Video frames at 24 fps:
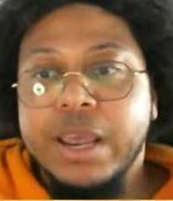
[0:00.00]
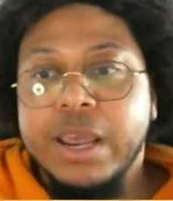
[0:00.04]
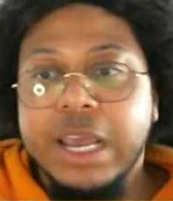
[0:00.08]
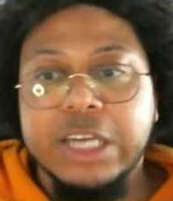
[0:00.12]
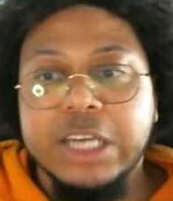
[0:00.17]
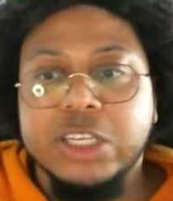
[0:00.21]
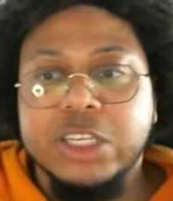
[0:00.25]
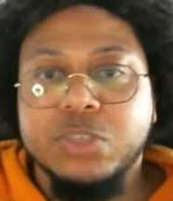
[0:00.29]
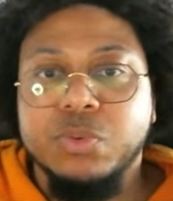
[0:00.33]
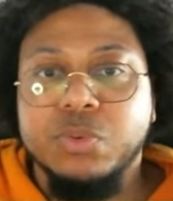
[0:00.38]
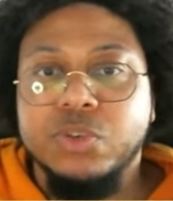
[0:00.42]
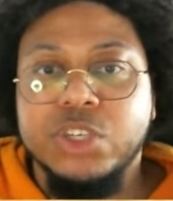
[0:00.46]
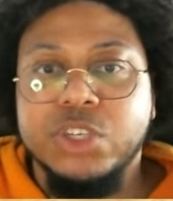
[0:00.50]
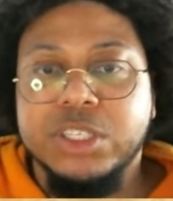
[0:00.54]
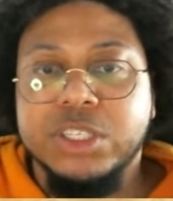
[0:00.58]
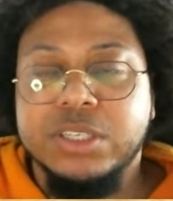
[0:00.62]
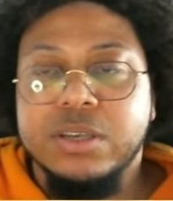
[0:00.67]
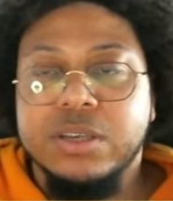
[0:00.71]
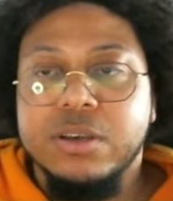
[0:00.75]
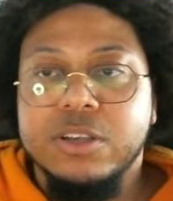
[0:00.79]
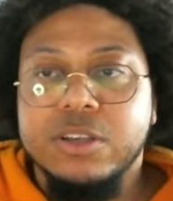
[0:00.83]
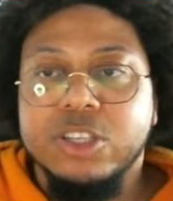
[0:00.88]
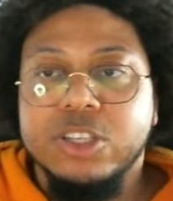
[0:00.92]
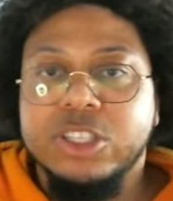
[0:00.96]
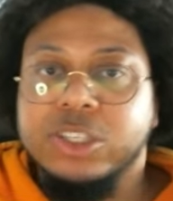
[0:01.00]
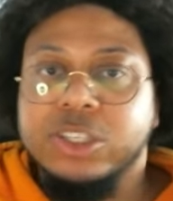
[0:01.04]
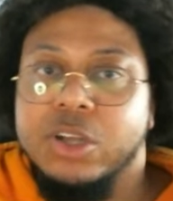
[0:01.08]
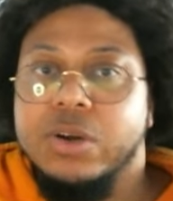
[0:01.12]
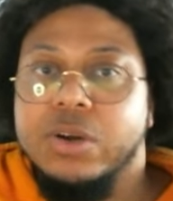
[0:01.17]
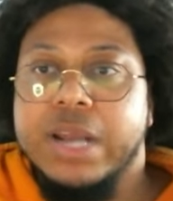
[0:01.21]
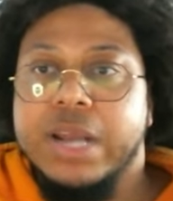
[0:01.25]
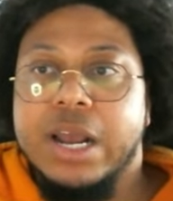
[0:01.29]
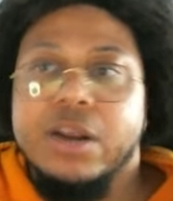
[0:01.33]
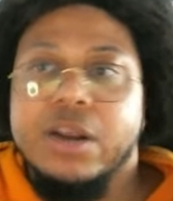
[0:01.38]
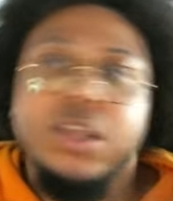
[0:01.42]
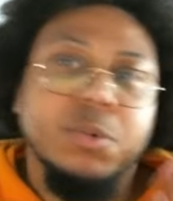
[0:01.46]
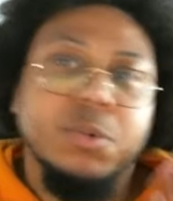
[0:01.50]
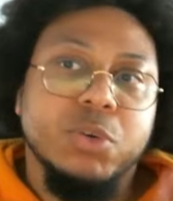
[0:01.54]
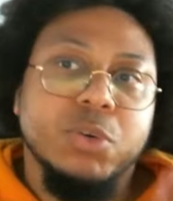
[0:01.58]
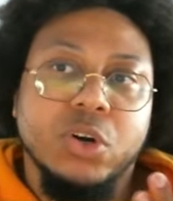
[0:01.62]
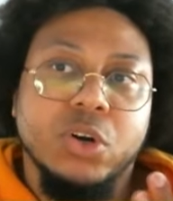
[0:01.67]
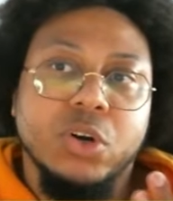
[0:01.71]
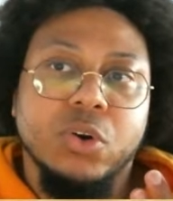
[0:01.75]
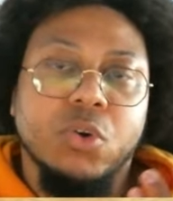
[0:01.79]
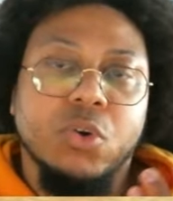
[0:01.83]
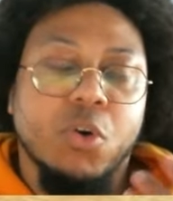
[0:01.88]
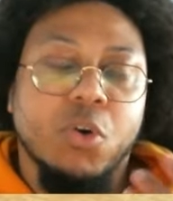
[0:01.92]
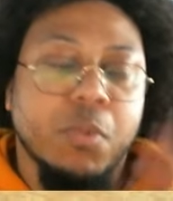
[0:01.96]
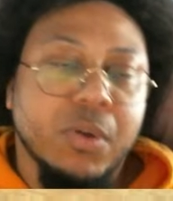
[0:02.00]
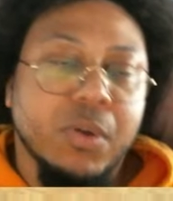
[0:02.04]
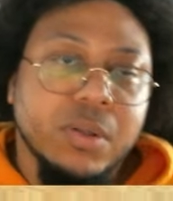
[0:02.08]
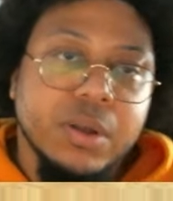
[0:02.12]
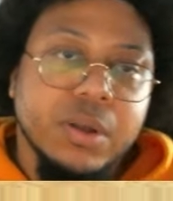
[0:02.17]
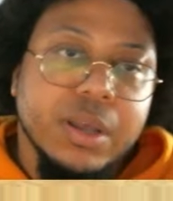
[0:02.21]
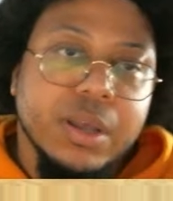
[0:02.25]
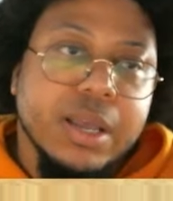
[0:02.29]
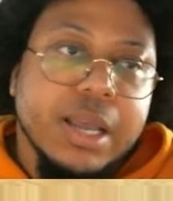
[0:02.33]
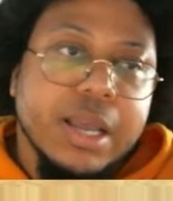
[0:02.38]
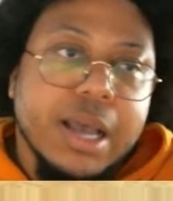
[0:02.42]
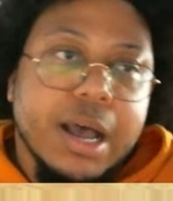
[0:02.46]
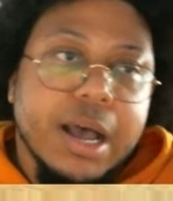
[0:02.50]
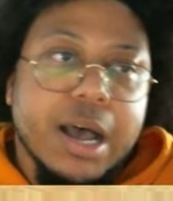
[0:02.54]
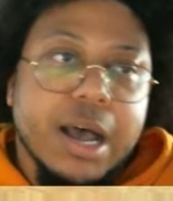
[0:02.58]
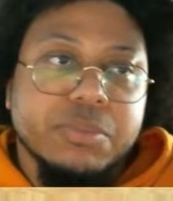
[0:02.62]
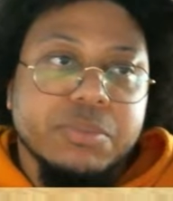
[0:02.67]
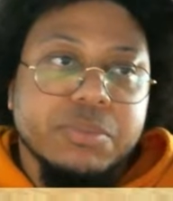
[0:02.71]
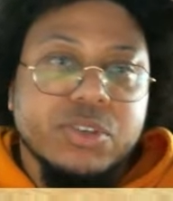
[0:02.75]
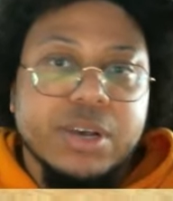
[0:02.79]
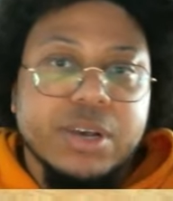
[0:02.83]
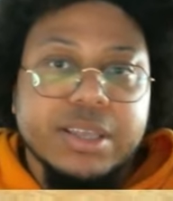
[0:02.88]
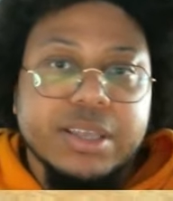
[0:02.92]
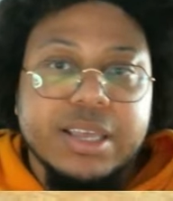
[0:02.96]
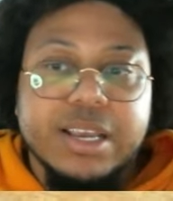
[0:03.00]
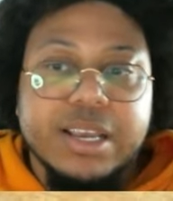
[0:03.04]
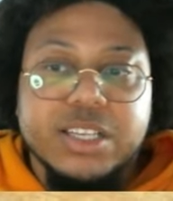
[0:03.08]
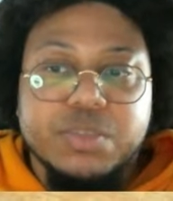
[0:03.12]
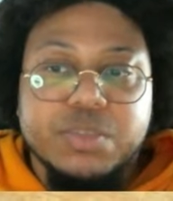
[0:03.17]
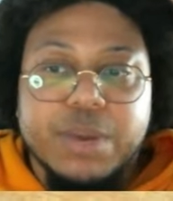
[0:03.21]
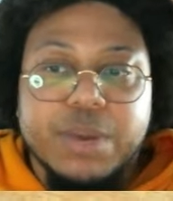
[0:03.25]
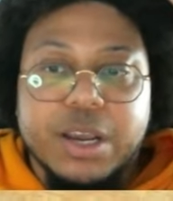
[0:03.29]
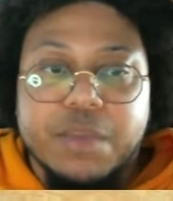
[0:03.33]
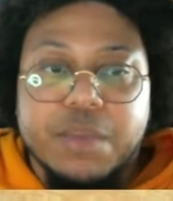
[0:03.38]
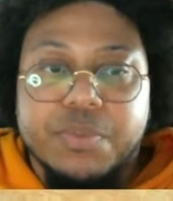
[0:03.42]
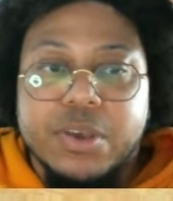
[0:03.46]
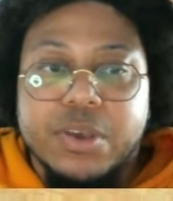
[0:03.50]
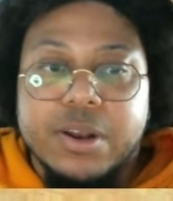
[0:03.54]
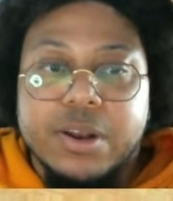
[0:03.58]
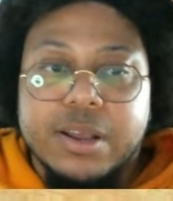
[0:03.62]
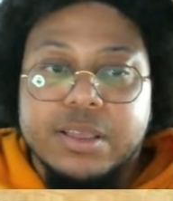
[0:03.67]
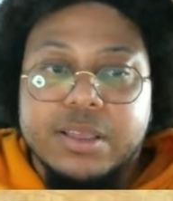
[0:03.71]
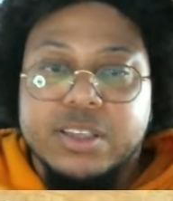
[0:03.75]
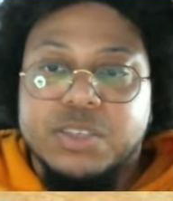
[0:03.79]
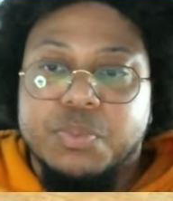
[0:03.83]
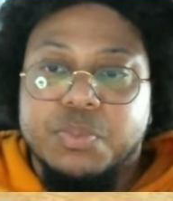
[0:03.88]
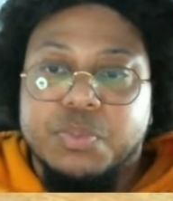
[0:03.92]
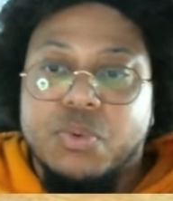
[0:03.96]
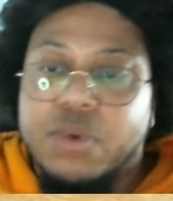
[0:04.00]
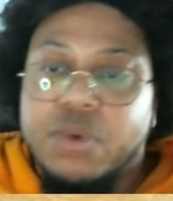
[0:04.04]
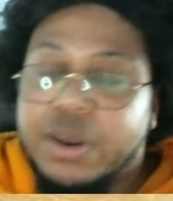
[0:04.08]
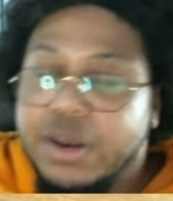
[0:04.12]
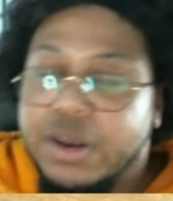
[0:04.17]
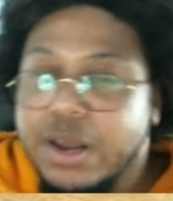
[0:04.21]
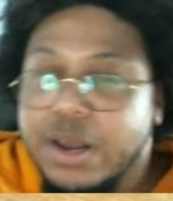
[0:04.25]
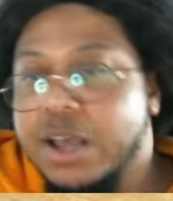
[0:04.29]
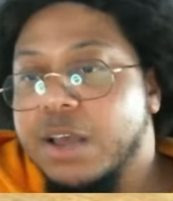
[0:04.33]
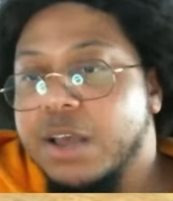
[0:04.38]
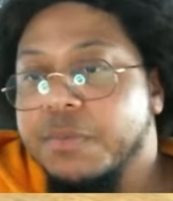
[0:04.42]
It just will just slow down and then return to normal. So I think it's my computer at this point.